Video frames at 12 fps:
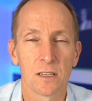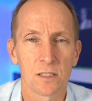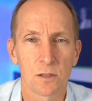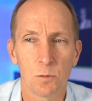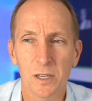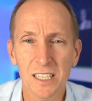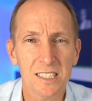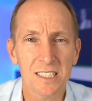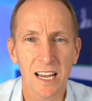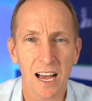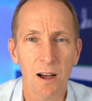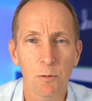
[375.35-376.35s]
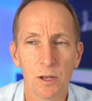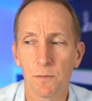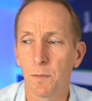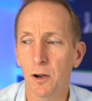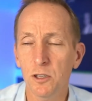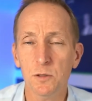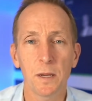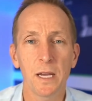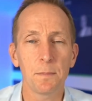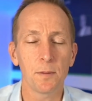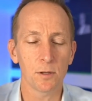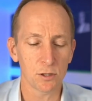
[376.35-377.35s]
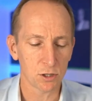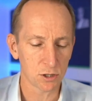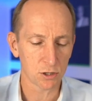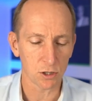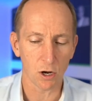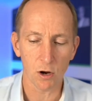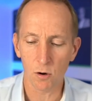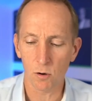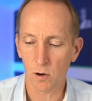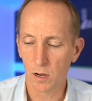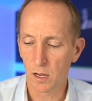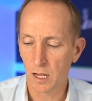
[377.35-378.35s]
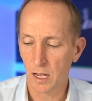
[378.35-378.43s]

So what do you start with? Most people are so